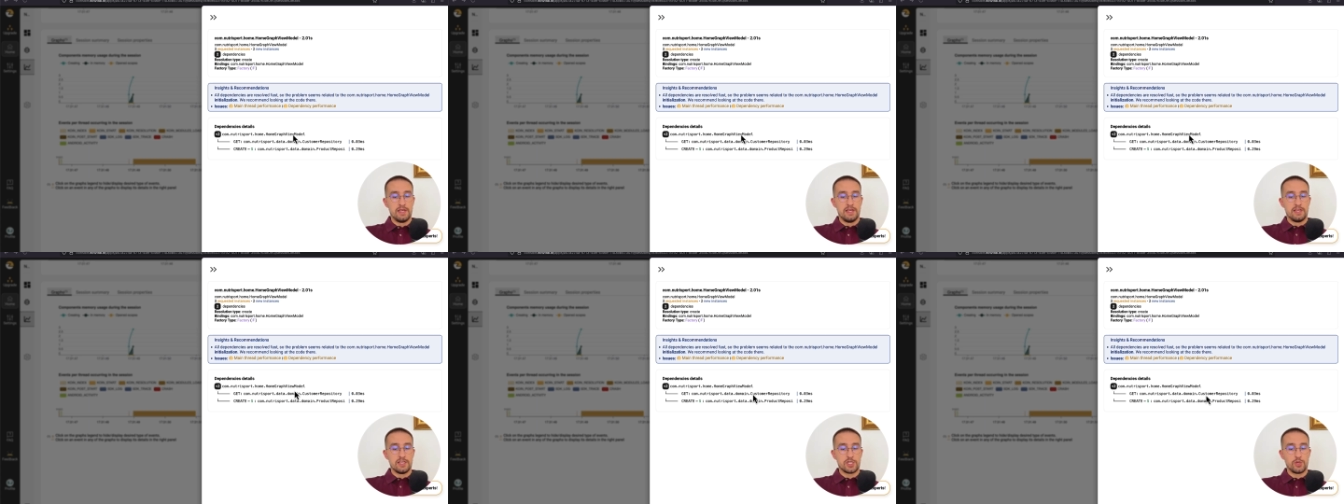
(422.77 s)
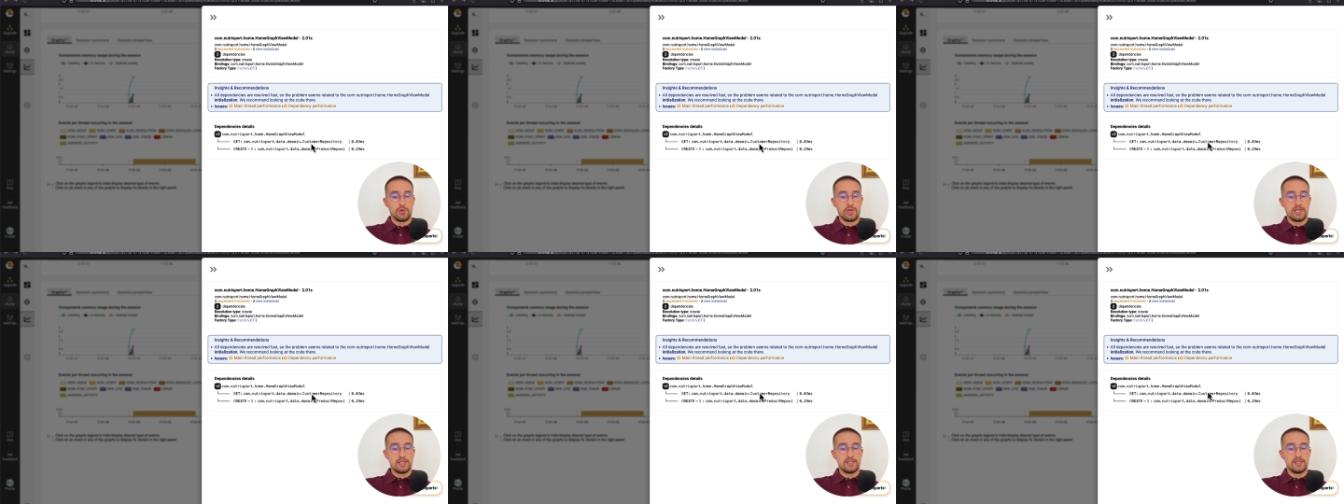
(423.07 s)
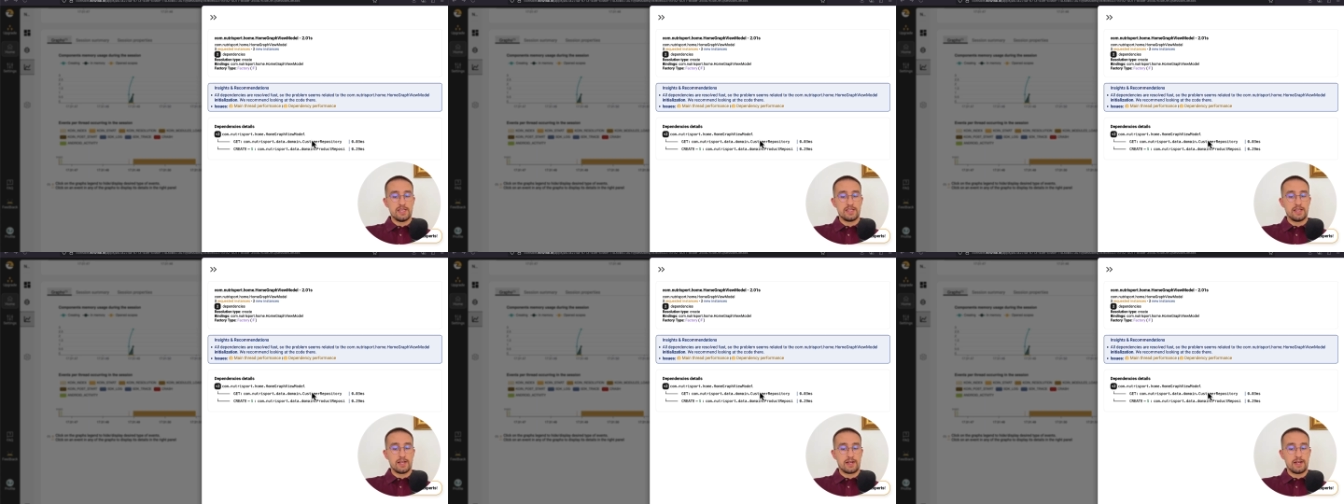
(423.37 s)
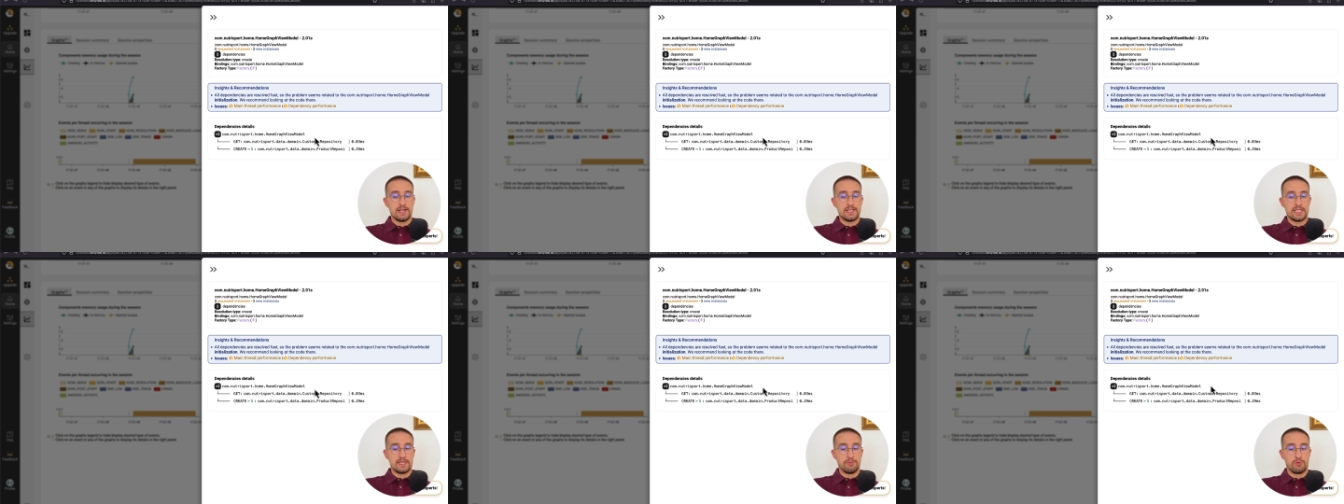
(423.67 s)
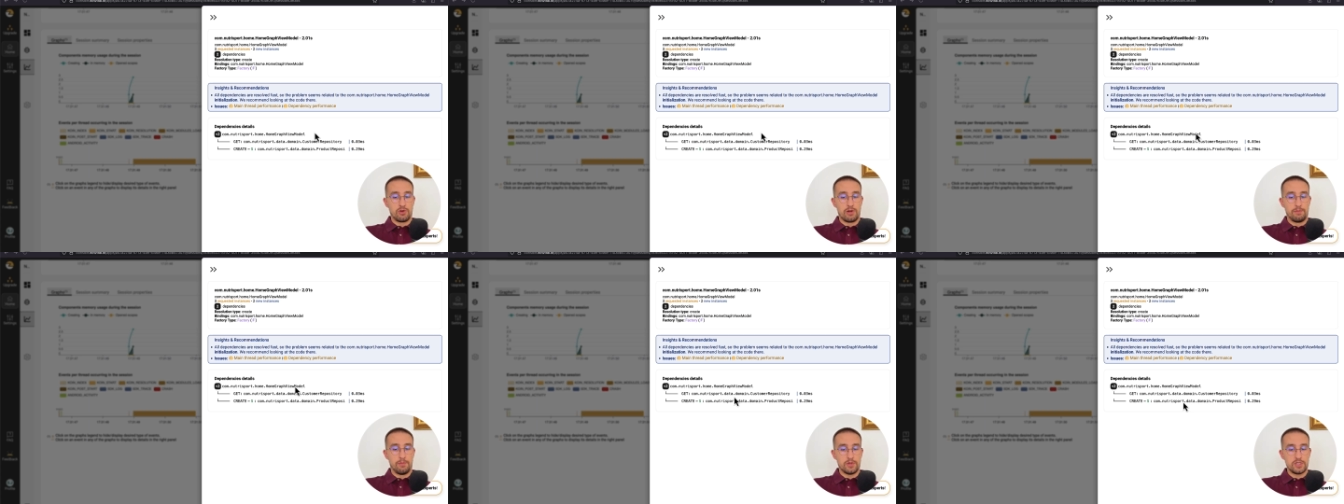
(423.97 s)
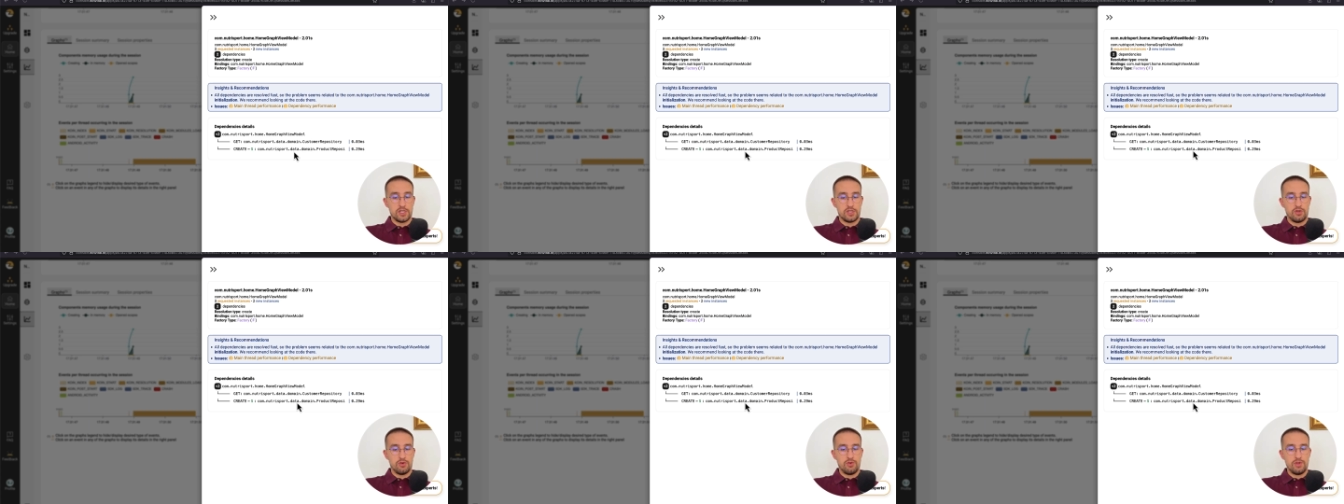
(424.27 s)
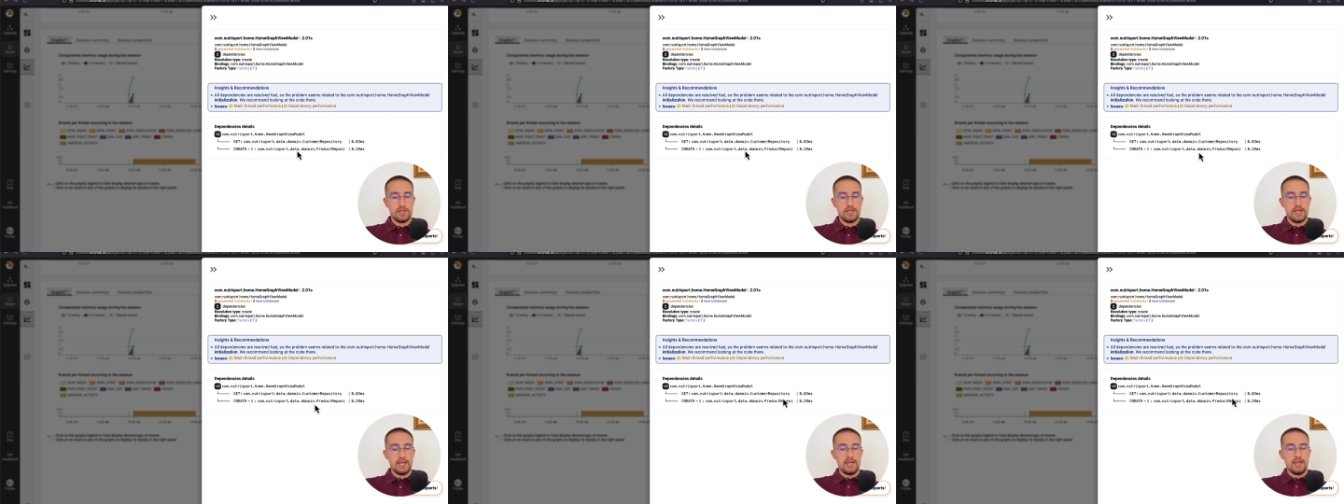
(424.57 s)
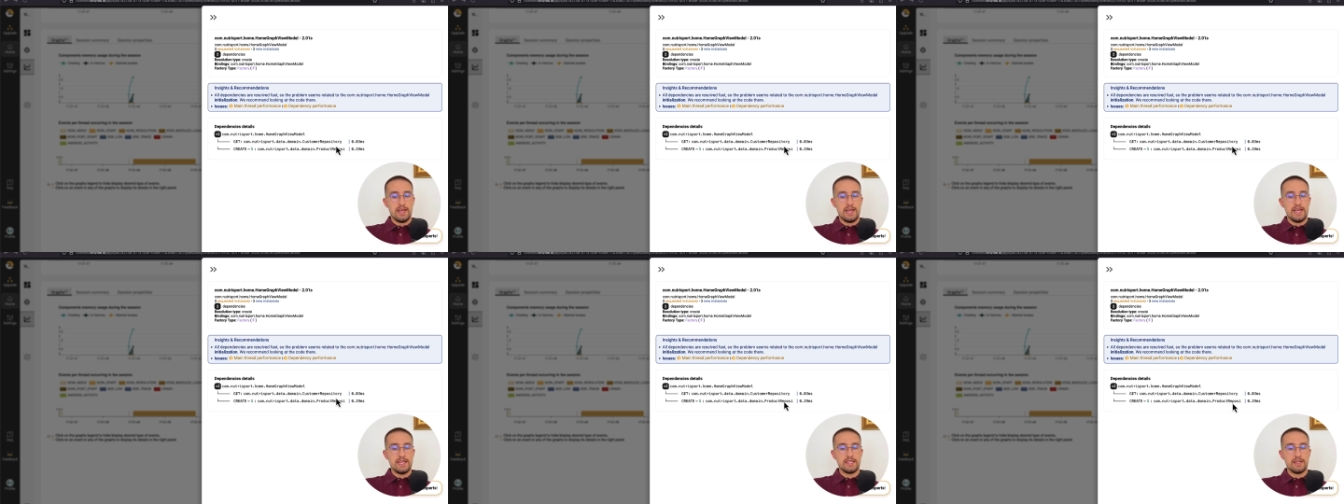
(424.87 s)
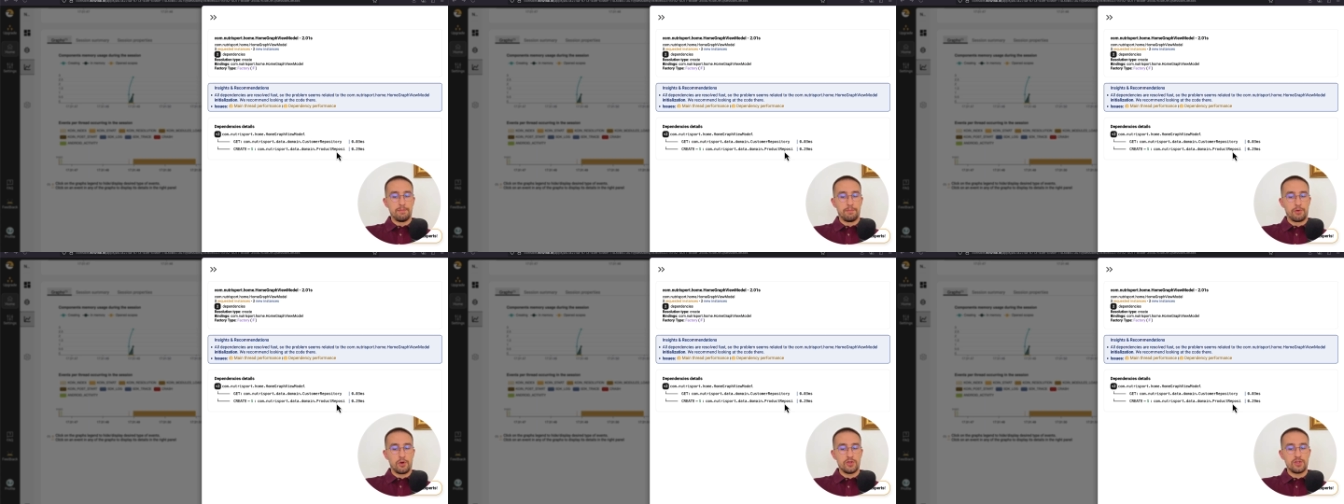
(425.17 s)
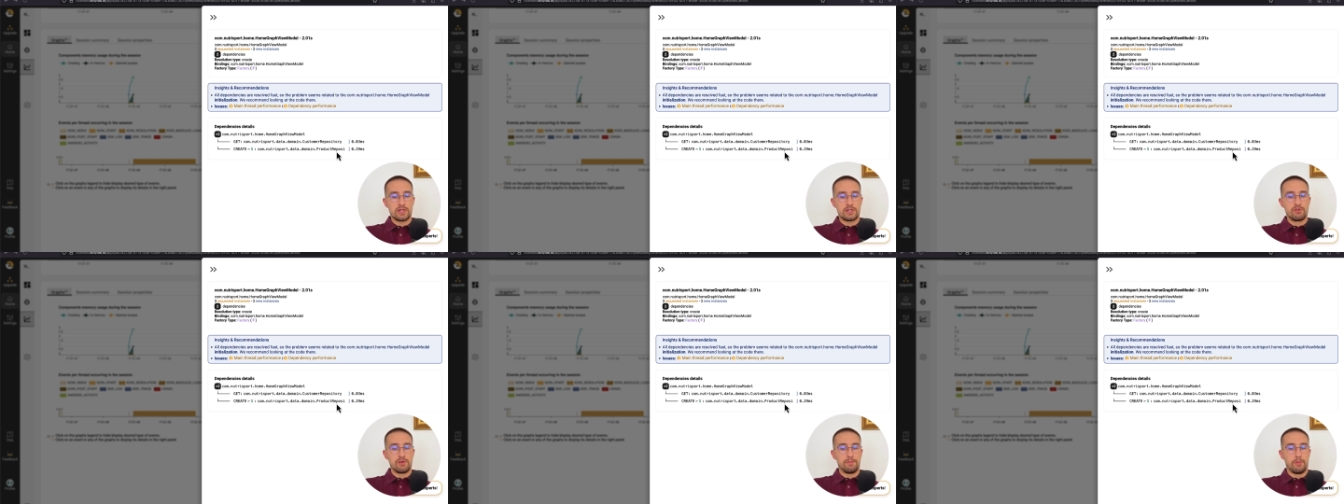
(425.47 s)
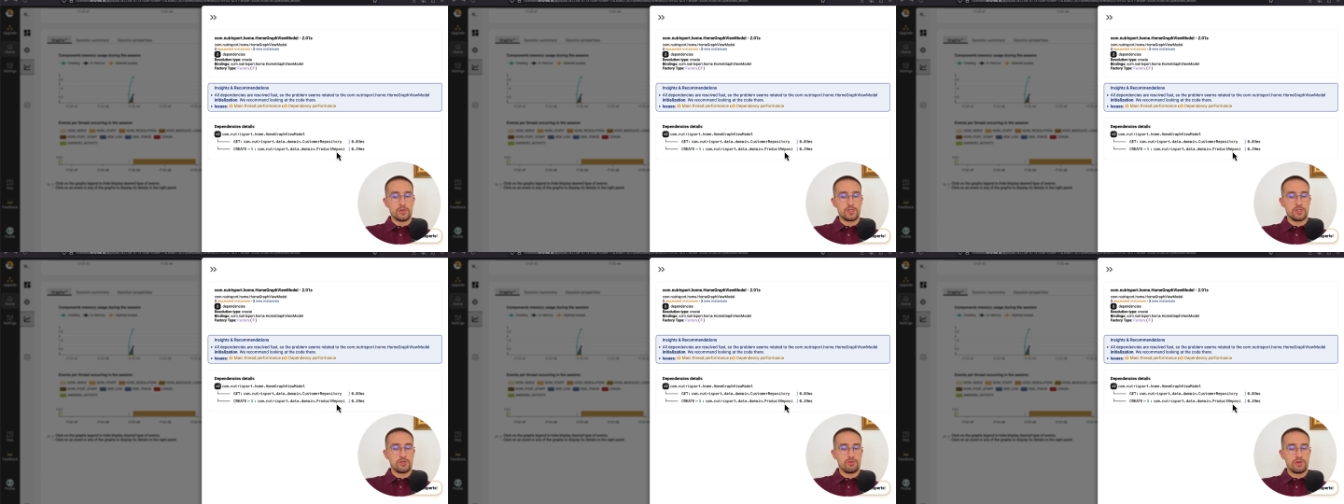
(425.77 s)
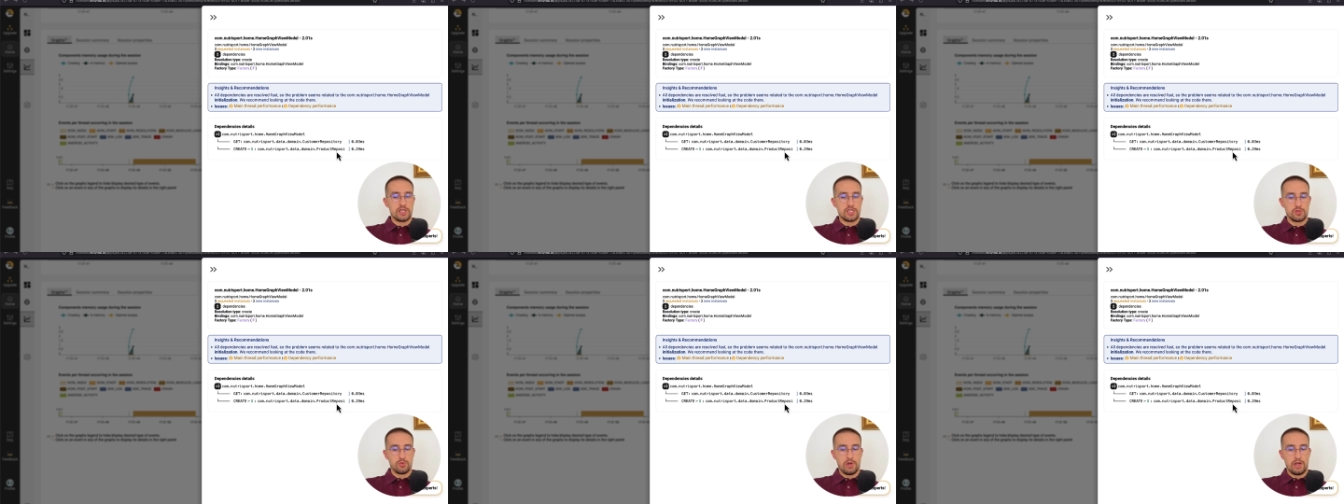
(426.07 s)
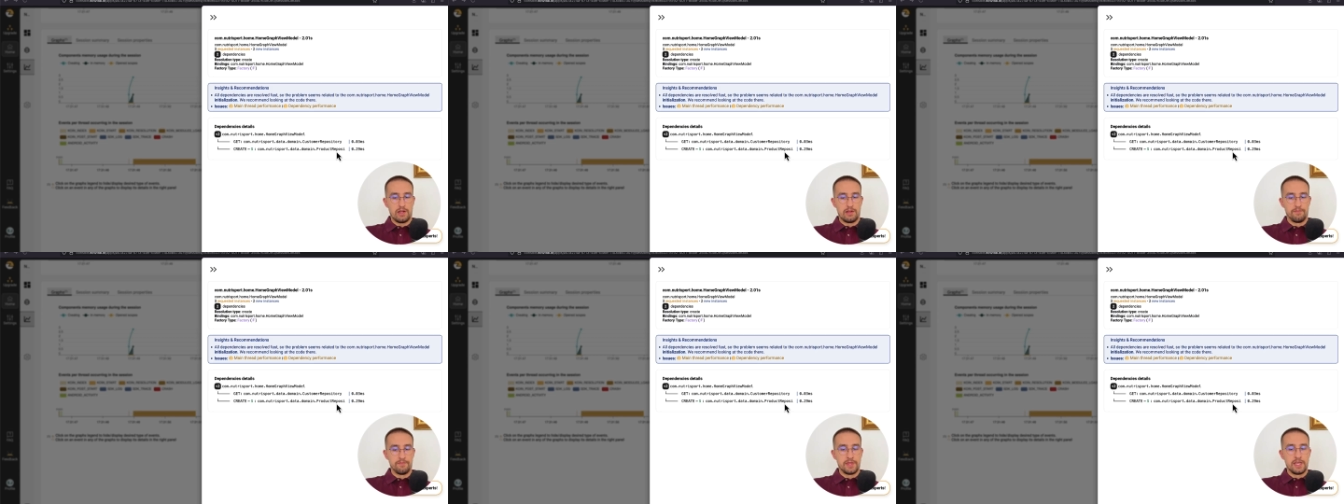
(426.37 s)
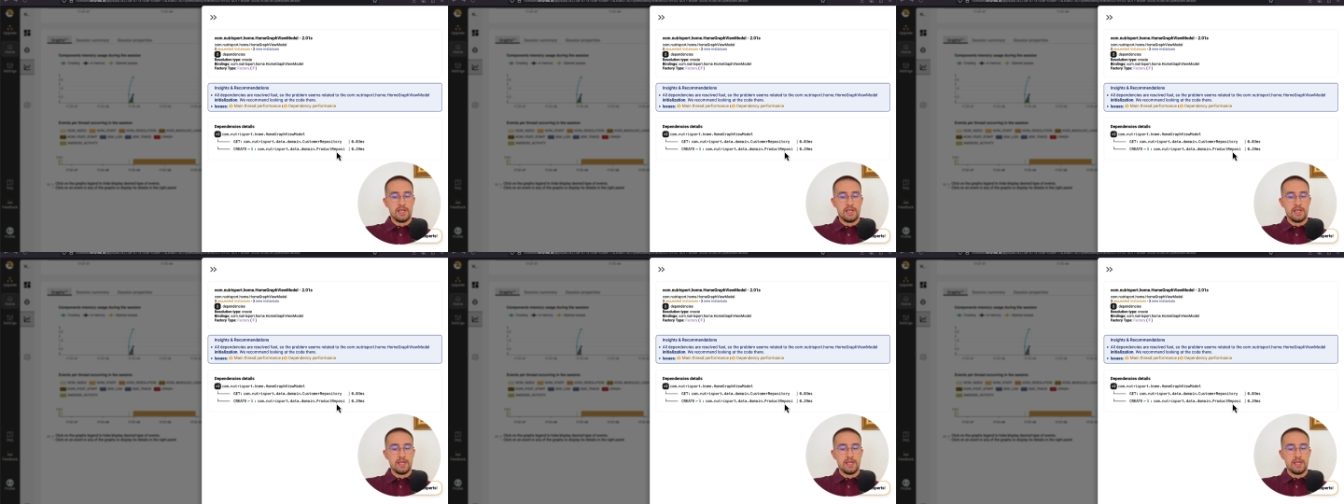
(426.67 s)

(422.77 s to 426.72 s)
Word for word: So we can see the customer repository and the product repository as well.